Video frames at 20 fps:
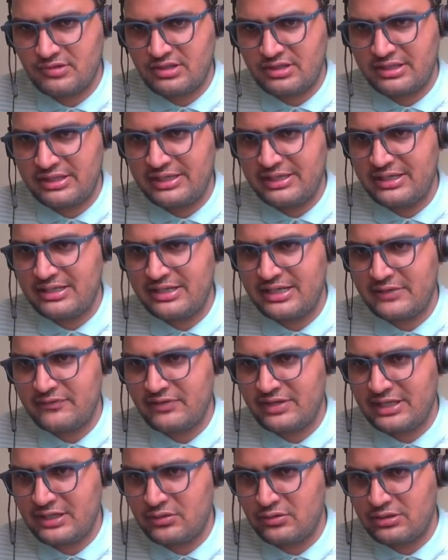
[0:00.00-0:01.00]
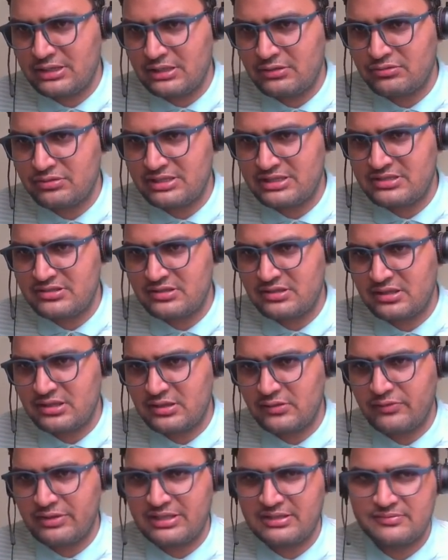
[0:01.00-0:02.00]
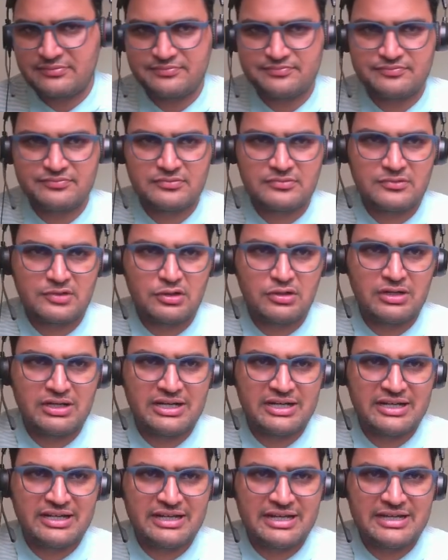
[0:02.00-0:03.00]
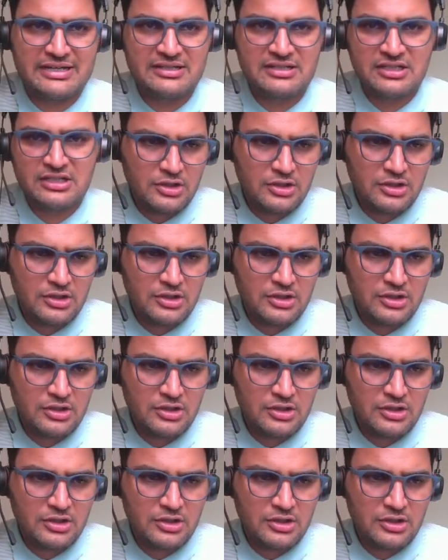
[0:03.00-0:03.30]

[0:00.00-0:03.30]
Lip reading: here, and we have count is 1 already, right?